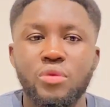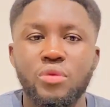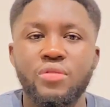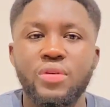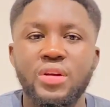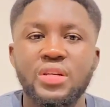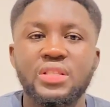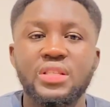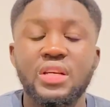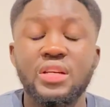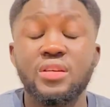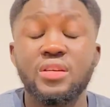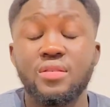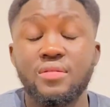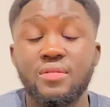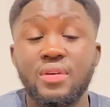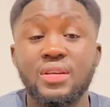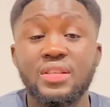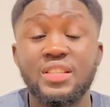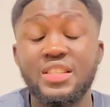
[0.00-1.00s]
Register
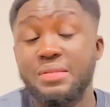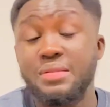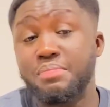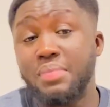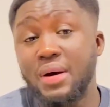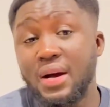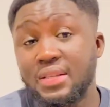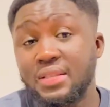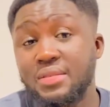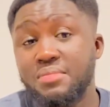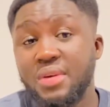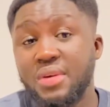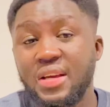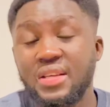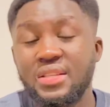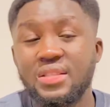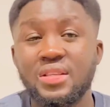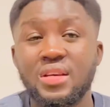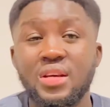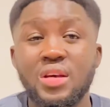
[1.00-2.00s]
General's
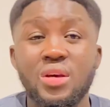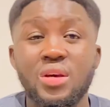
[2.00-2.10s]
department.